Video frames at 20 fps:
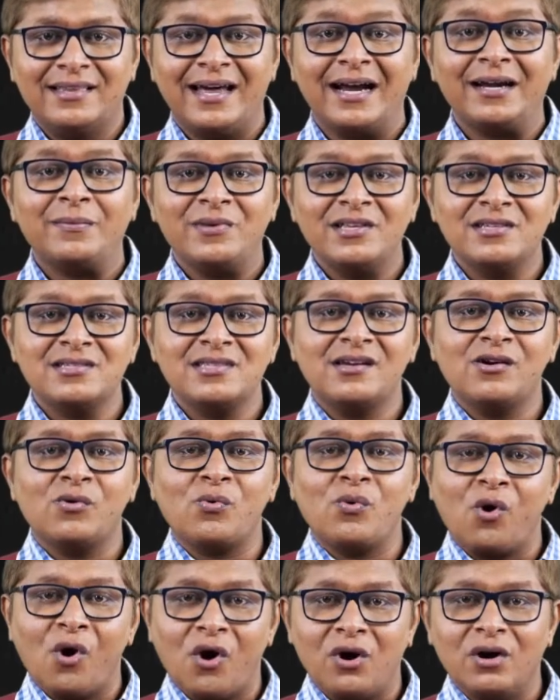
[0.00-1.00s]
That means the
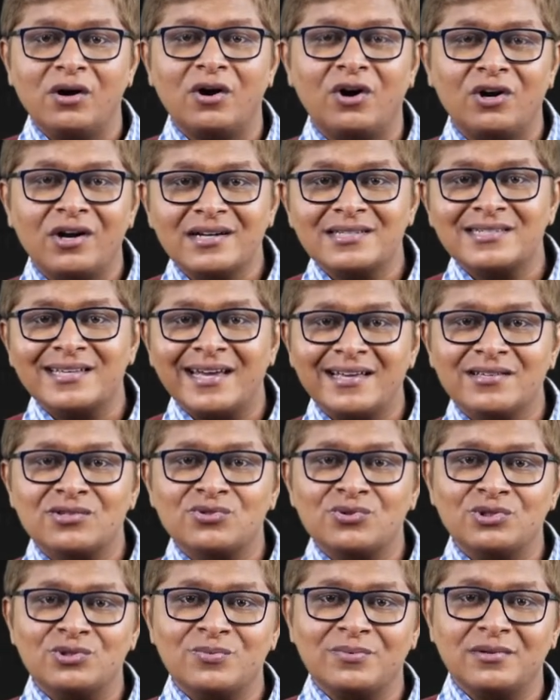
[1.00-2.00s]
order
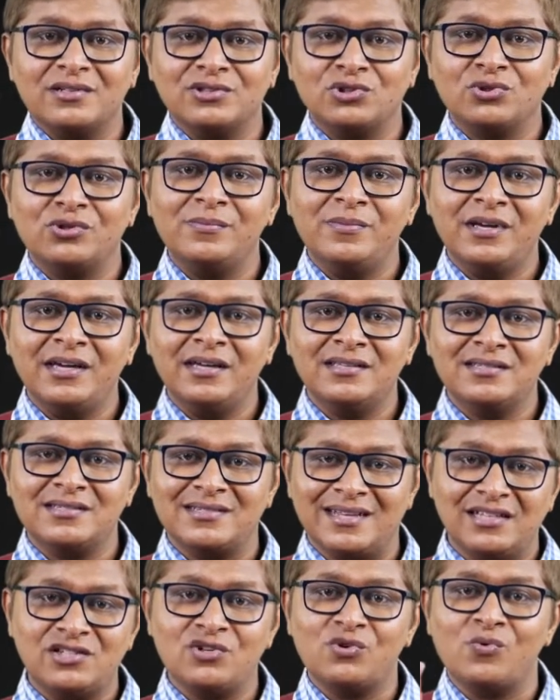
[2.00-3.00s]
size should be in
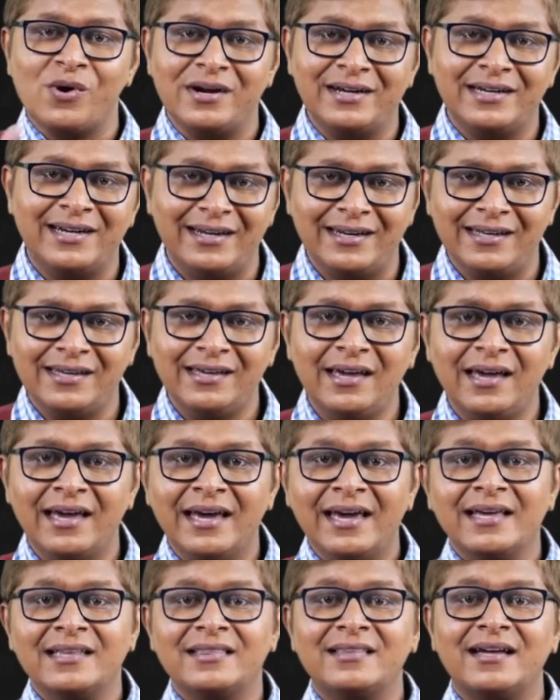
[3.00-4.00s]
such quantity
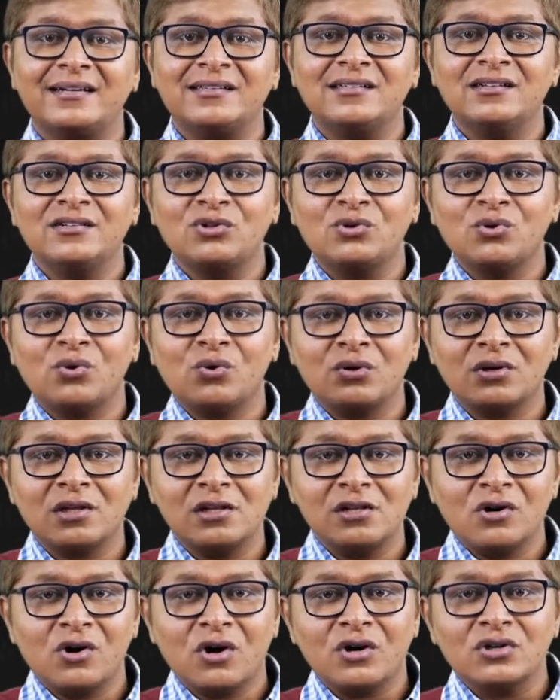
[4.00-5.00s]
that the
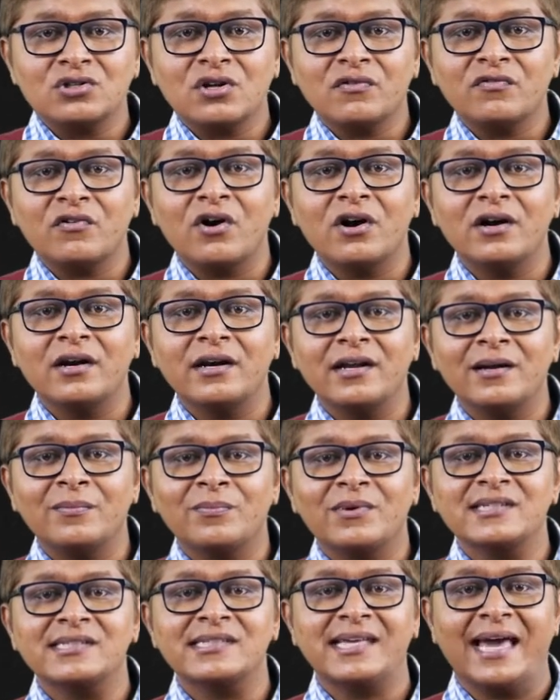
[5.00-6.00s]
total cost of ordering
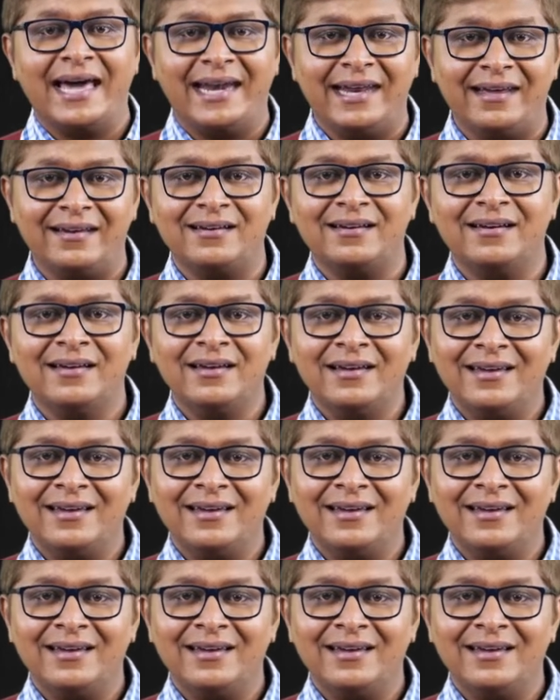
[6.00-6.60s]
plus carrying,